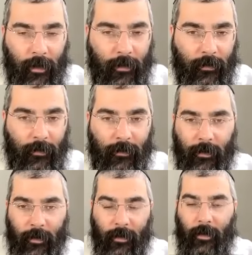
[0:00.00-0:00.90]
like this?
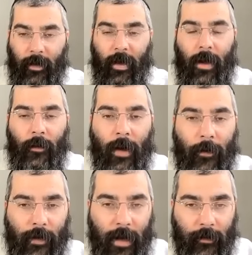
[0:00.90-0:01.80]
And how do I
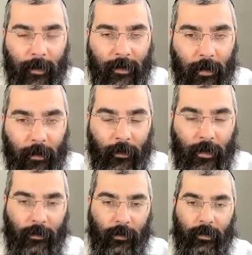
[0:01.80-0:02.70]
react to myself
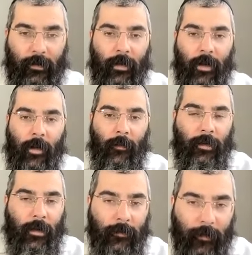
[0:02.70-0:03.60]
when I do it?
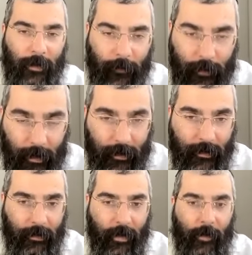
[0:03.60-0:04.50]
Because ultimately, of
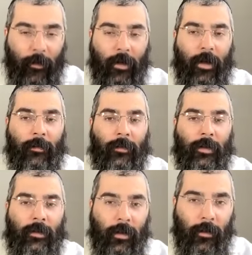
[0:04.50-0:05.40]
course, when it comes to
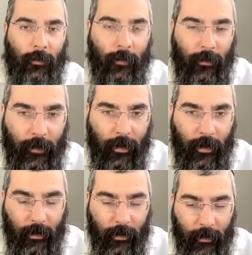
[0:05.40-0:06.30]
ourselves, we're
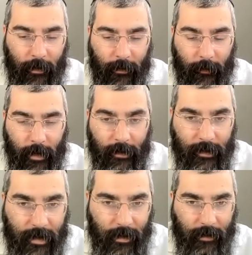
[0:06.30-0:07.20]
very
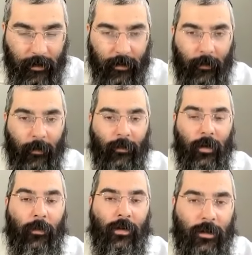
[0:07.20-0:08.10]
understanding
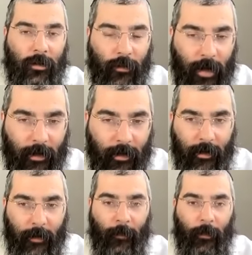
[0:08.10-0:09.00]
and we justify
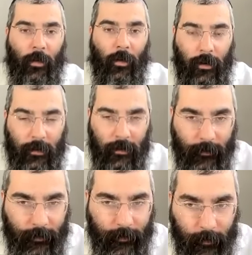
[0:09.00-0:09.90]

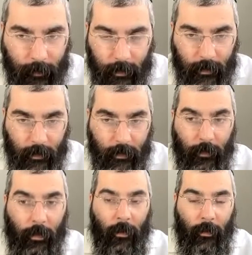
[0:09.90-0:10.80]
all
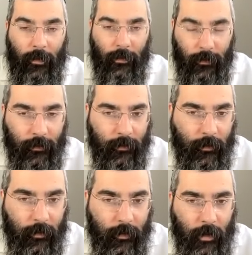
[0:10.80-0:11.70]
what we do.
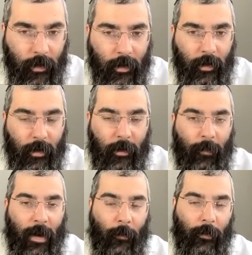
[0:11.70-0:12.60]

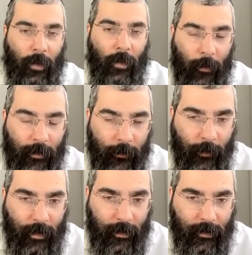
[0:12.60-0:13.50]
But are we
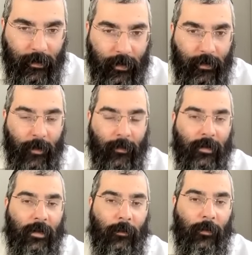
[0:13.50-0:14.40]
doing that to the same
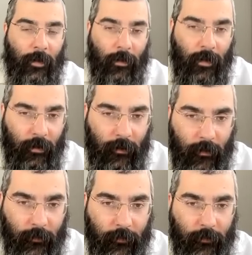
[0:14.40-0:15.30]
extent as someone else?